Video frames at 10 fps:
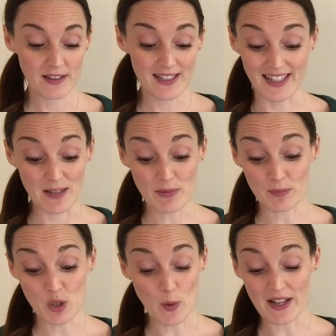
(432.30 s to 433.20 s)
to keep
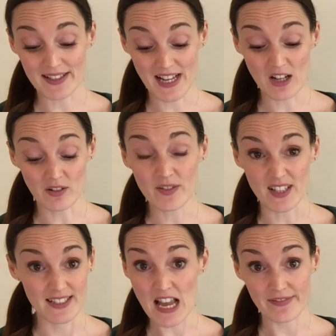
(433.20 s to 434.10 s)
them to ourselves
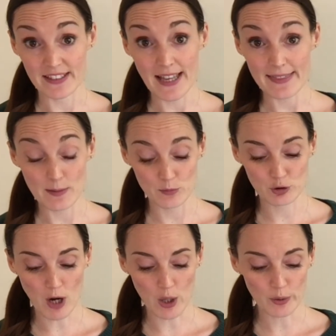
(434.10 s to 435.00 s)
and never let them
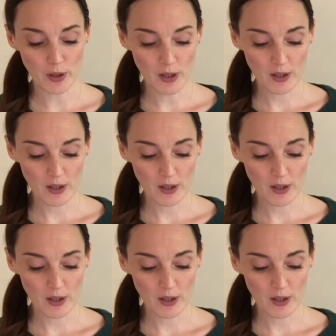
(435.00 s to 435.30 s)
grow.